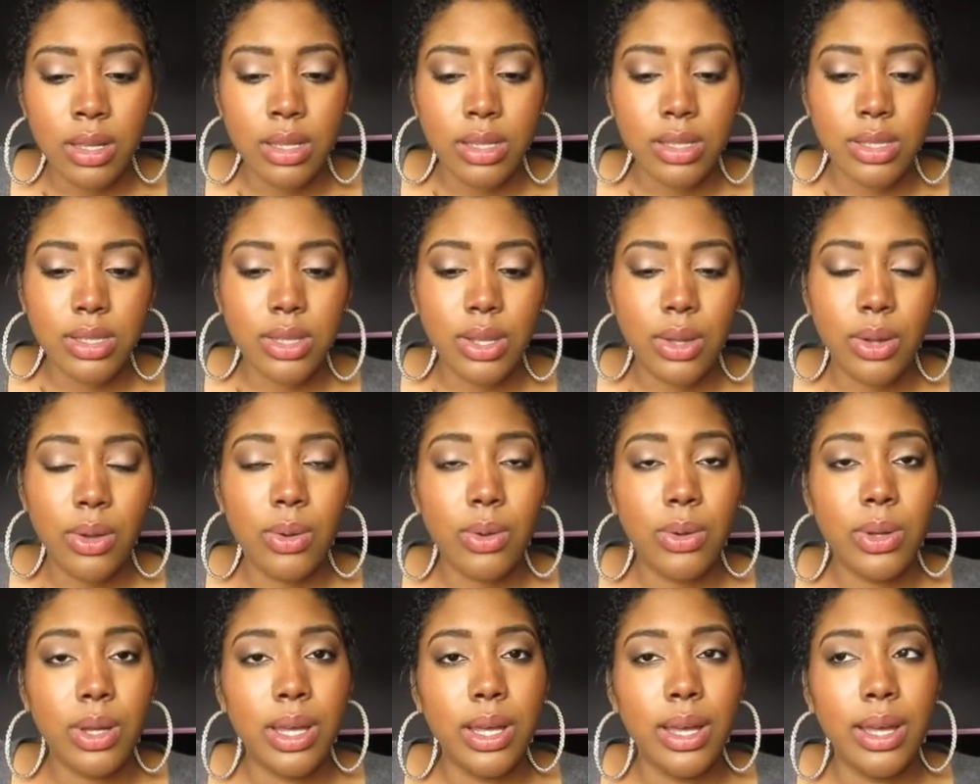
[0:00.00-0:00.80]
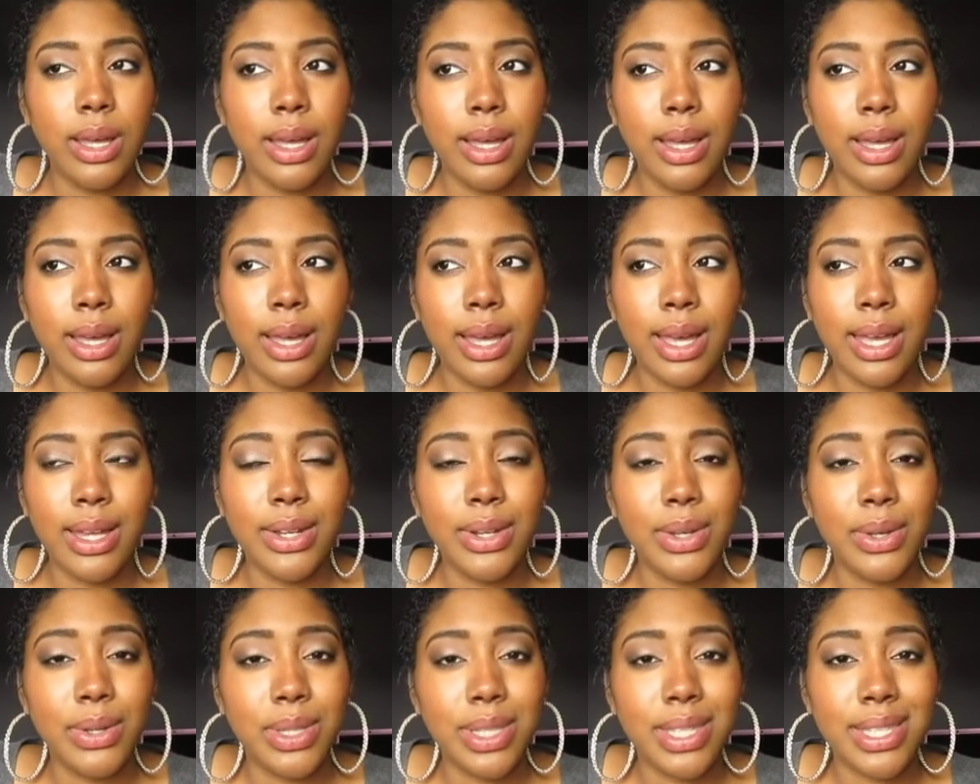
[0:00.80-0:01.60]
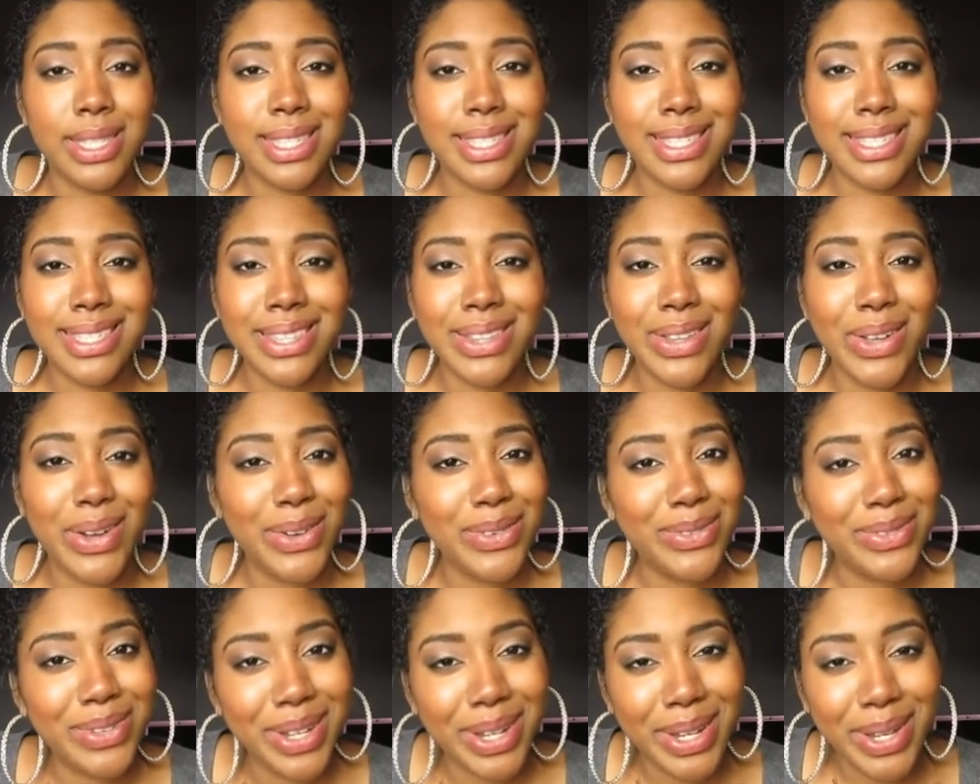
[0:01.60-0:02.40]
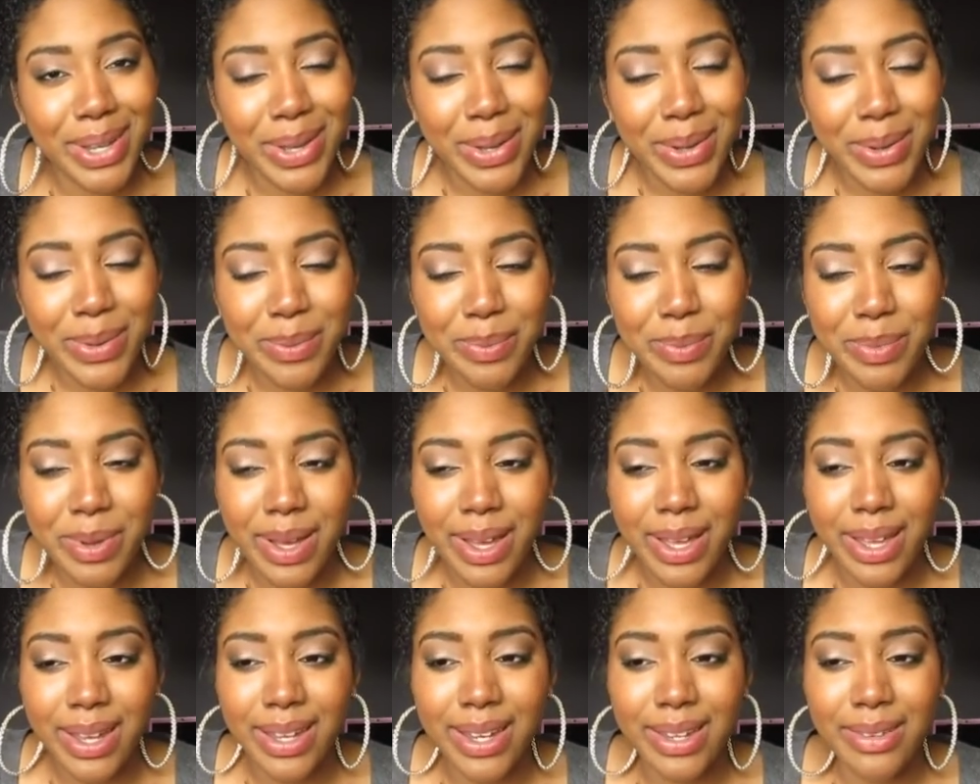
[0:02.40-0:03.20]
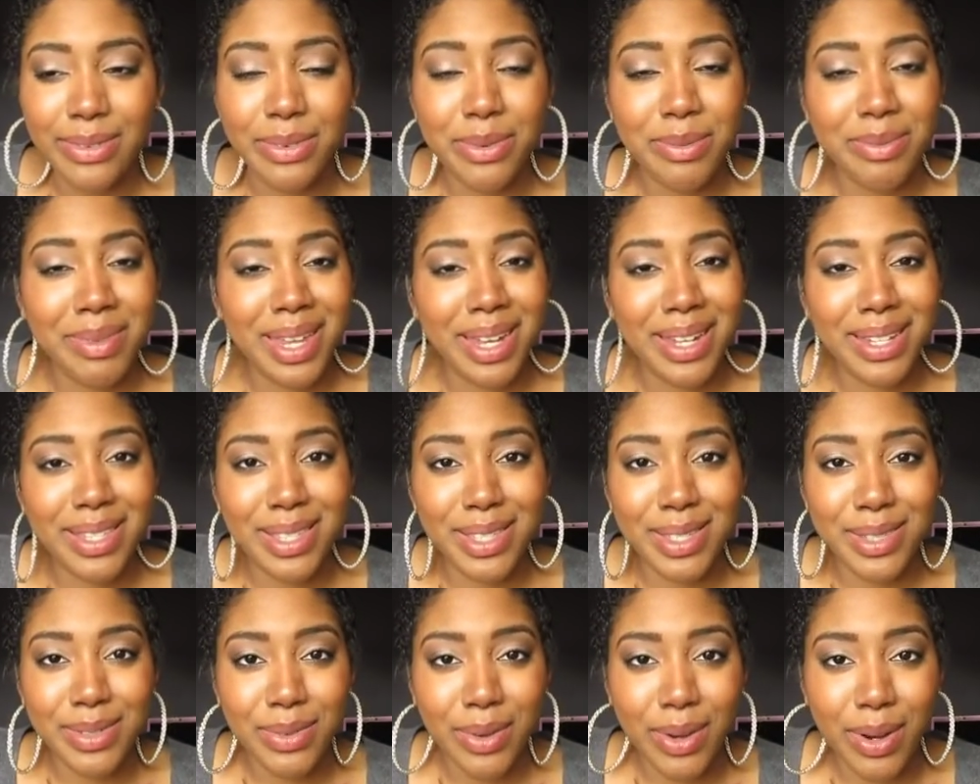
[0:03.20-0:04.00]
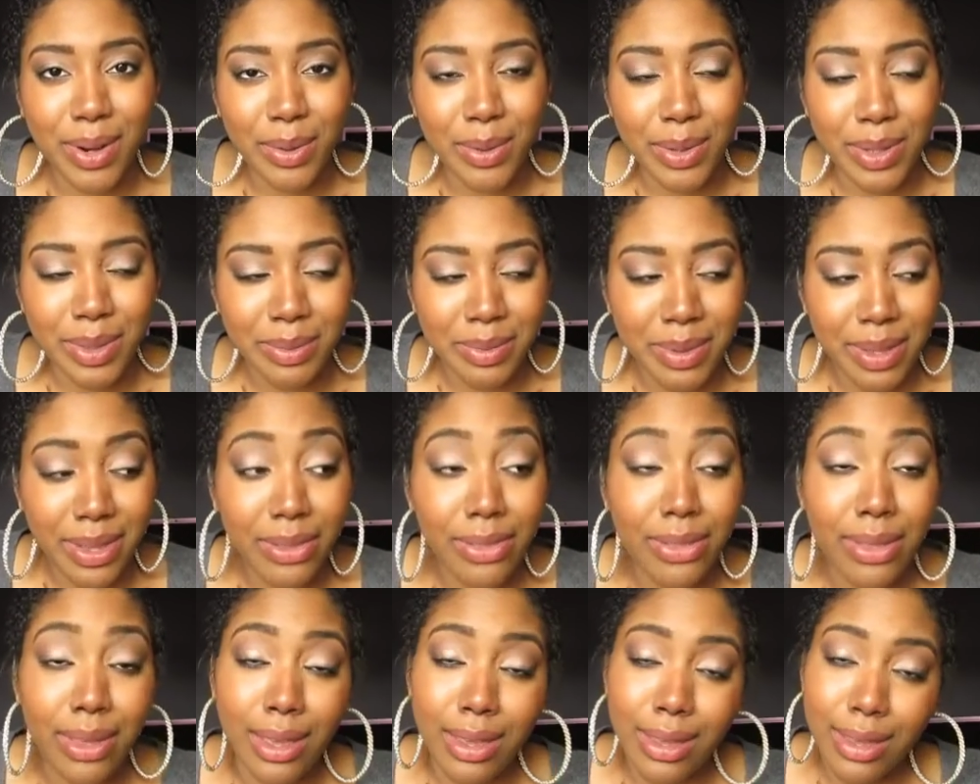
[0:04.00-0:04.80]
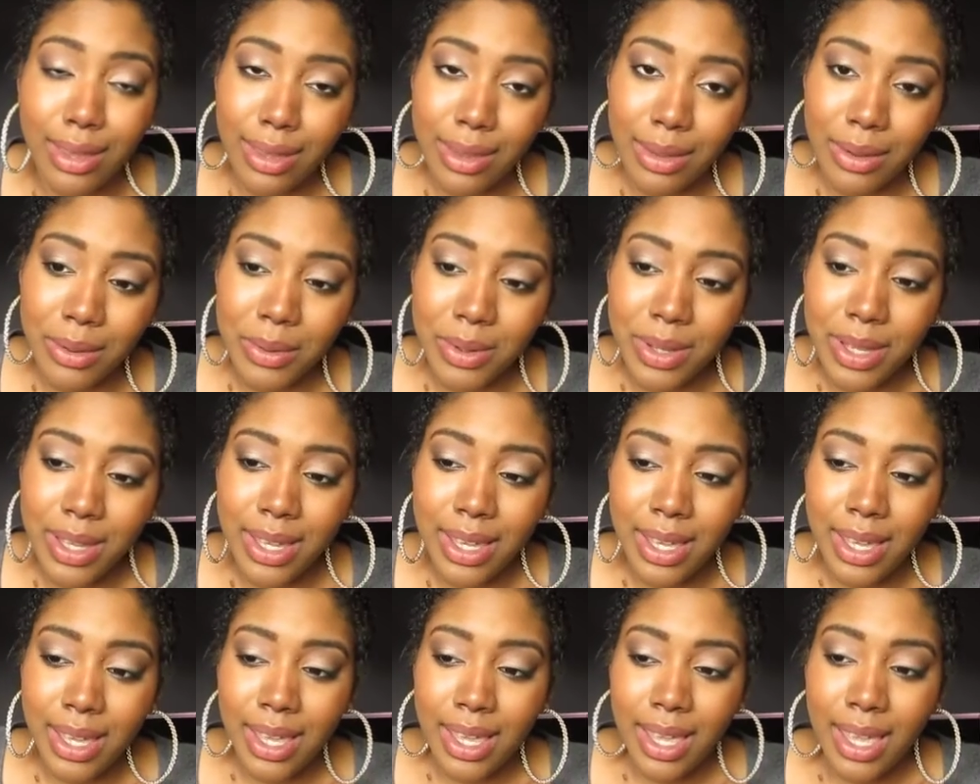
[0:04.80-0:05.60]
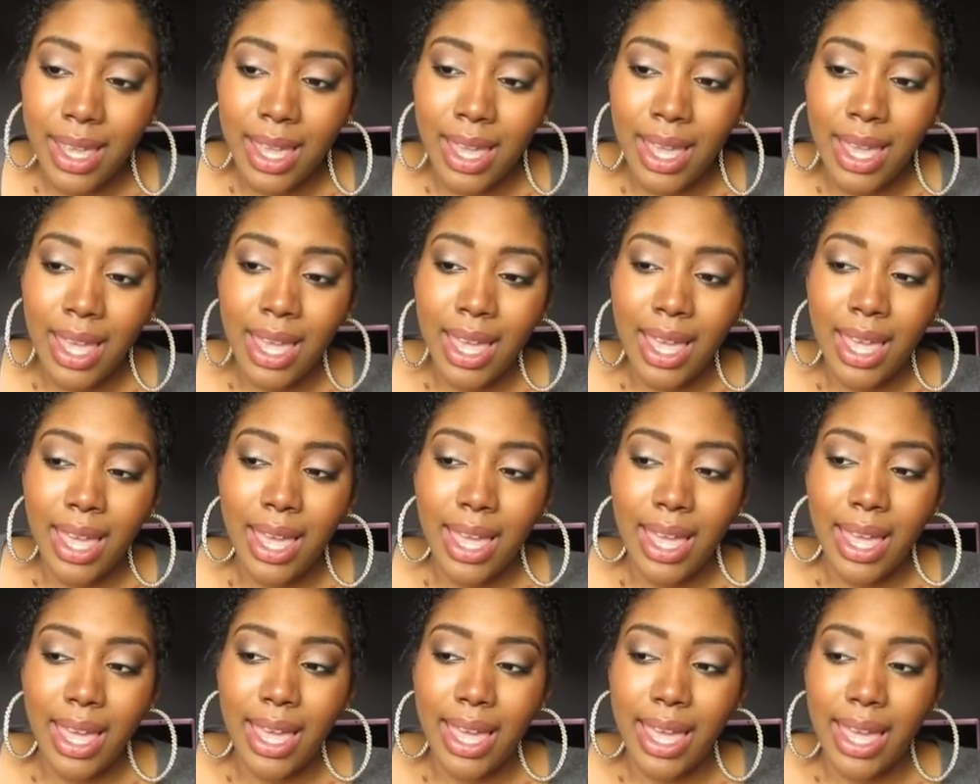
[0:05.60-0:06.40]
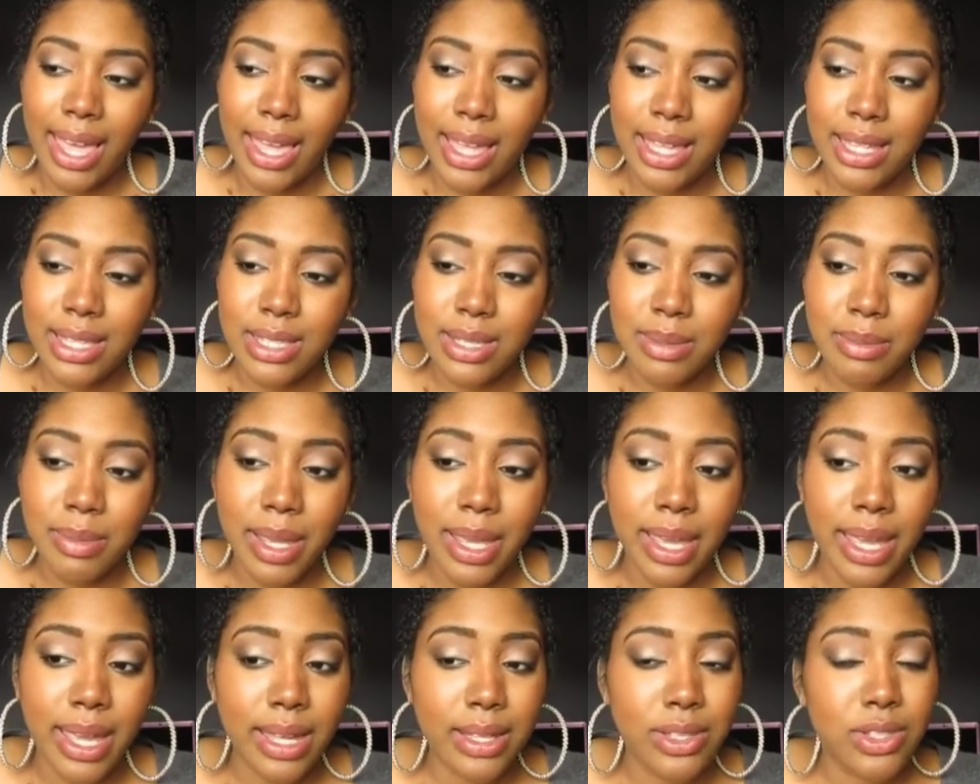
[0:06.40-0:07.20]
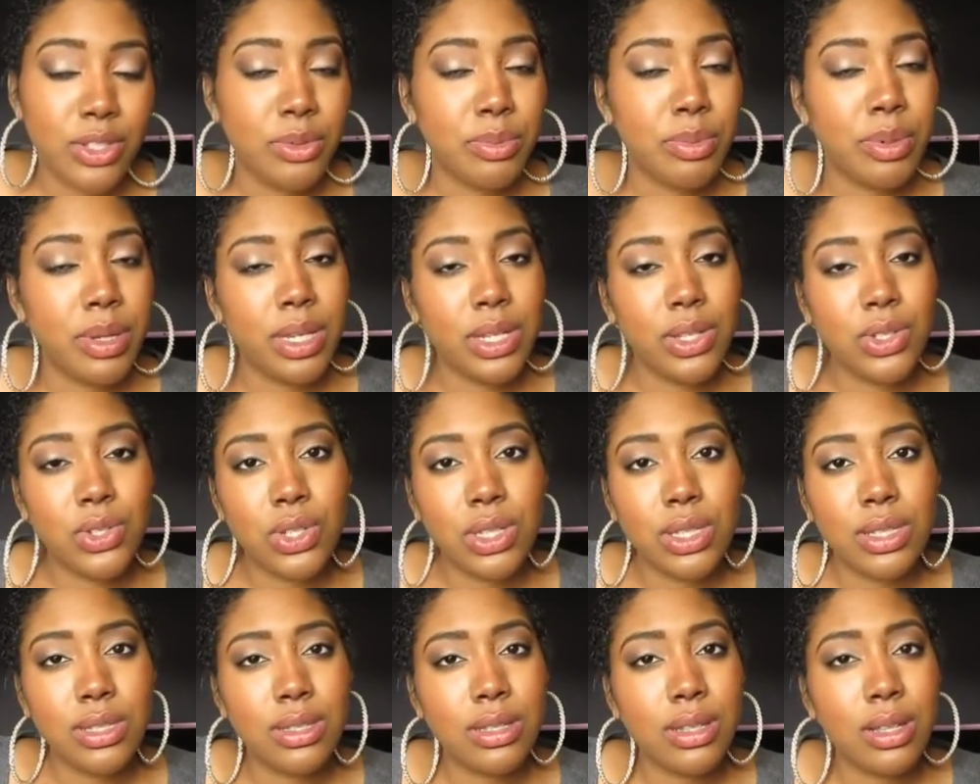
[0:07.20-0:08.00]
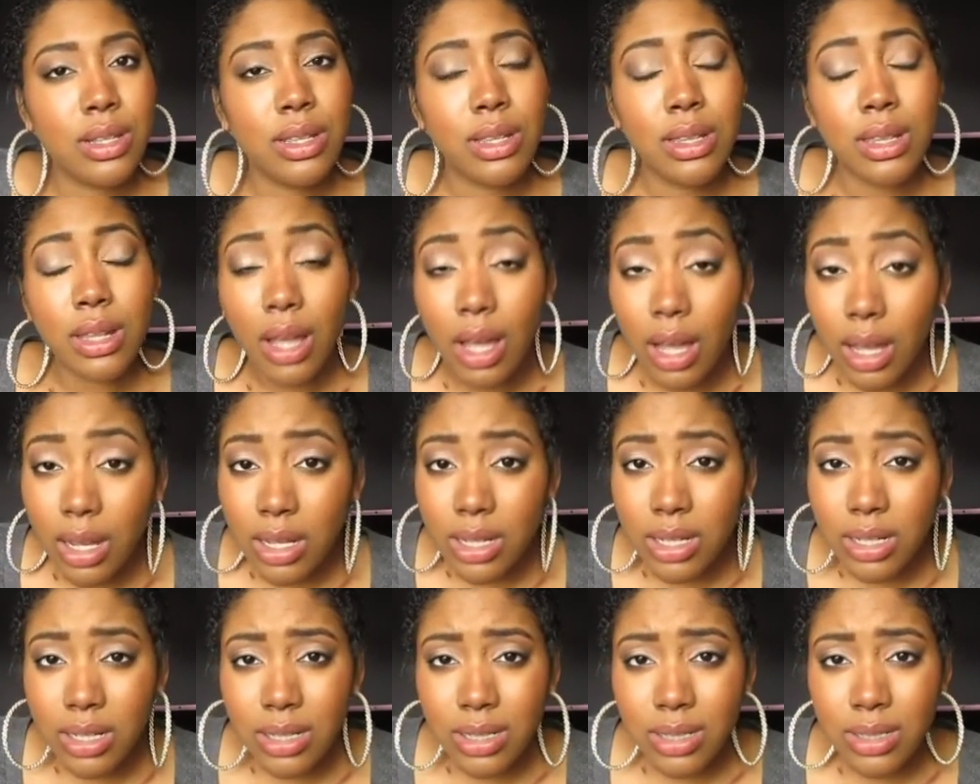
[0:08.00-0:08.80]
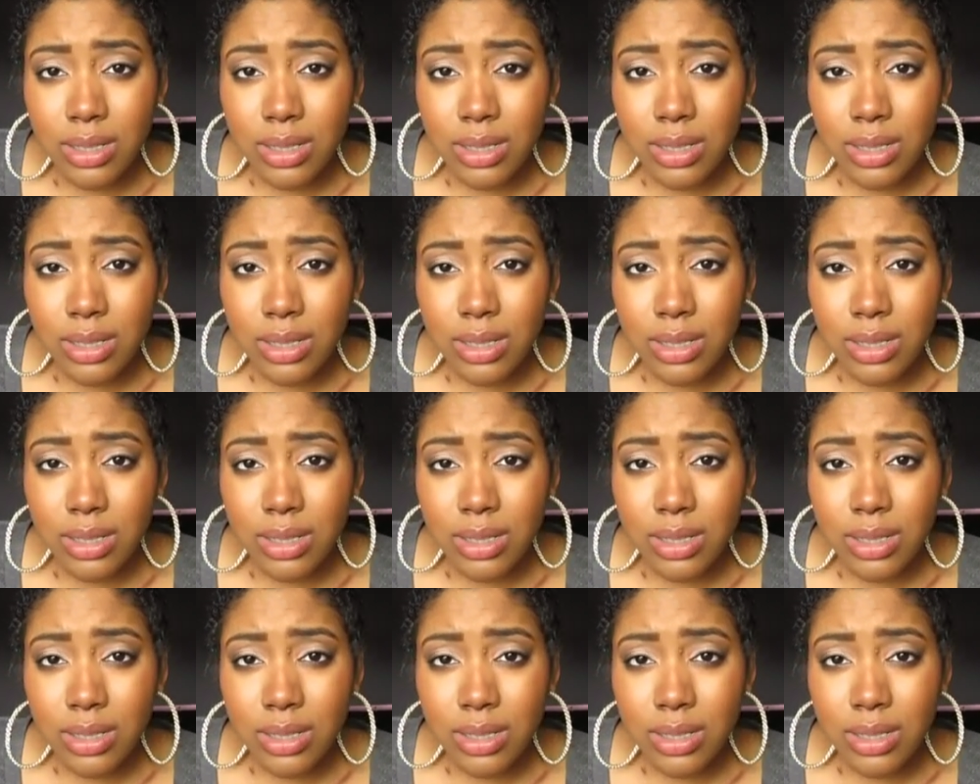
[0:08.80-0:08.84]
So, I know this is a long video, but if you made it this far with me, thank you. And to my cancer patients, good luck